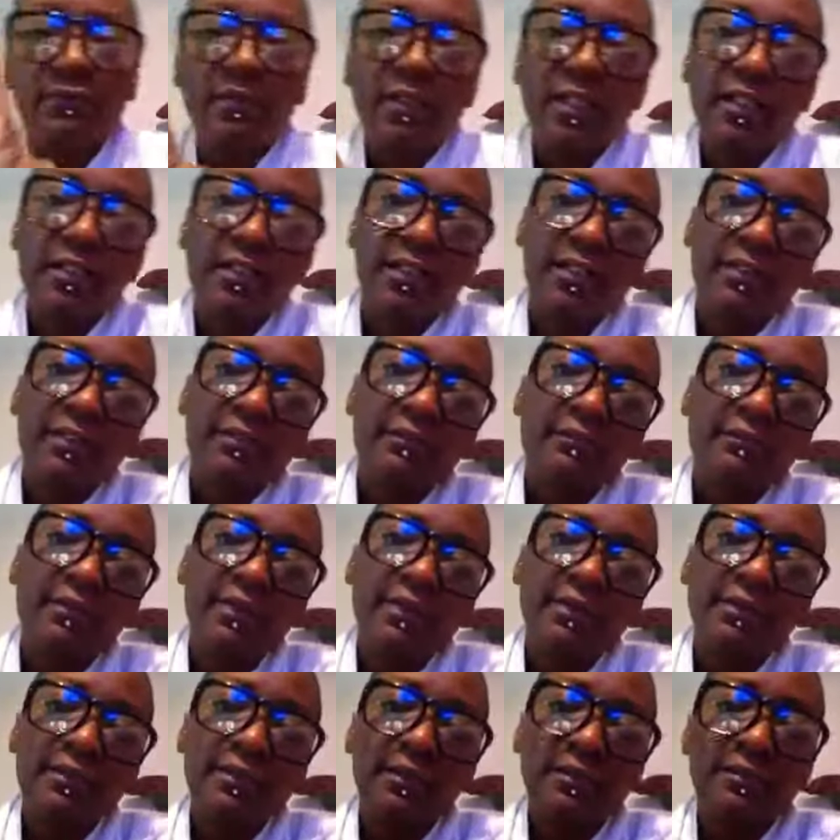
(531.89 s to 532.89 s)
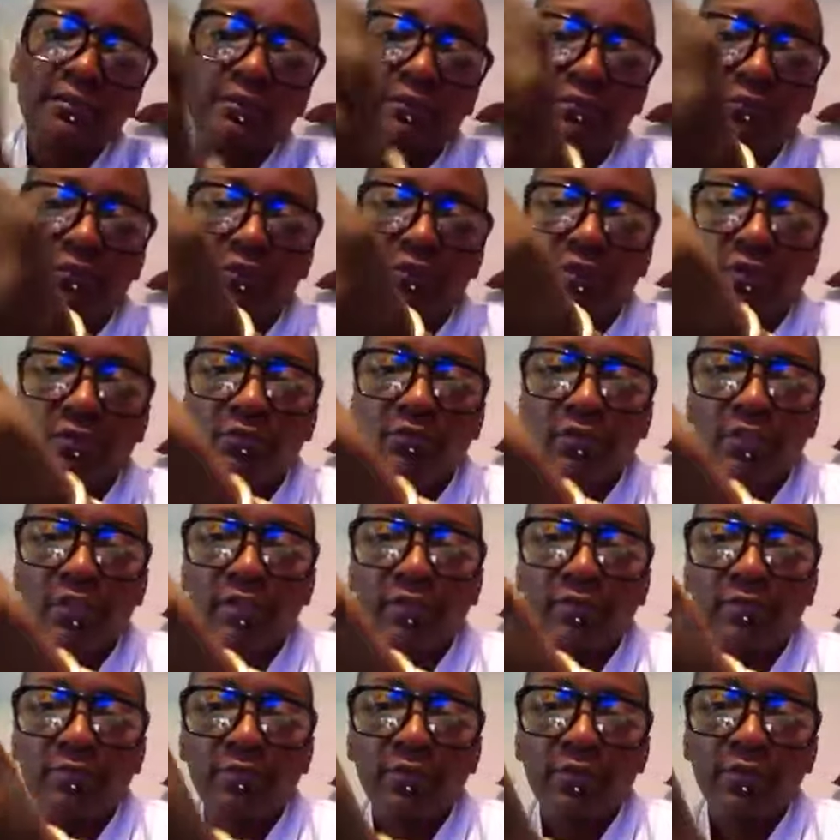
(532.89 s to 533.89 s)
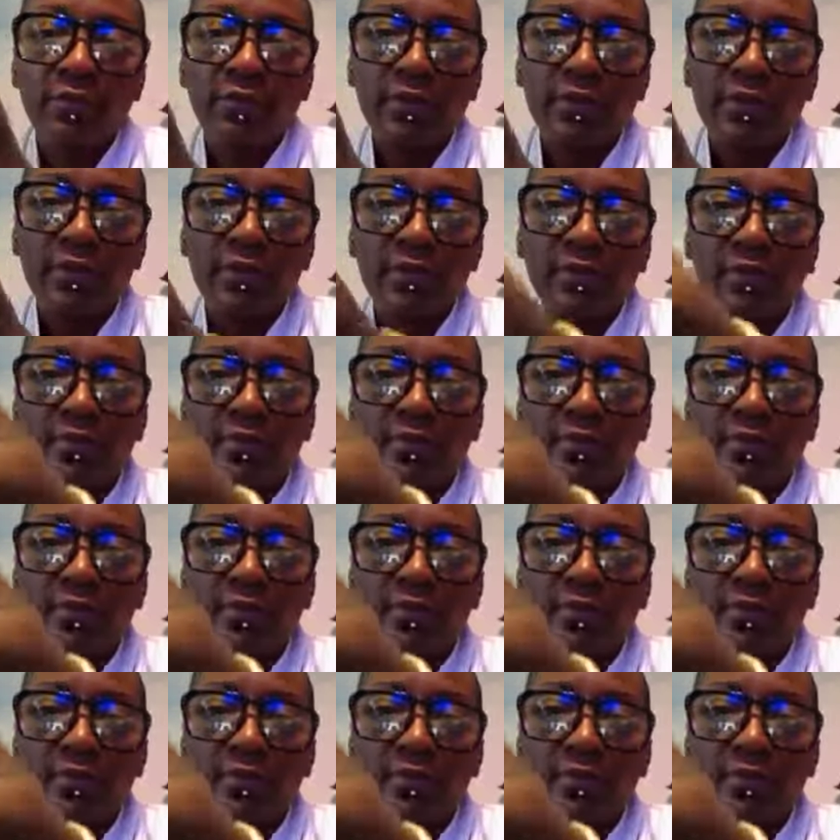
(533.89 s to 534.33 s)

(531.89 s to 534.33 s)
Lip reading: kind of interesting. I'm trying to find out where it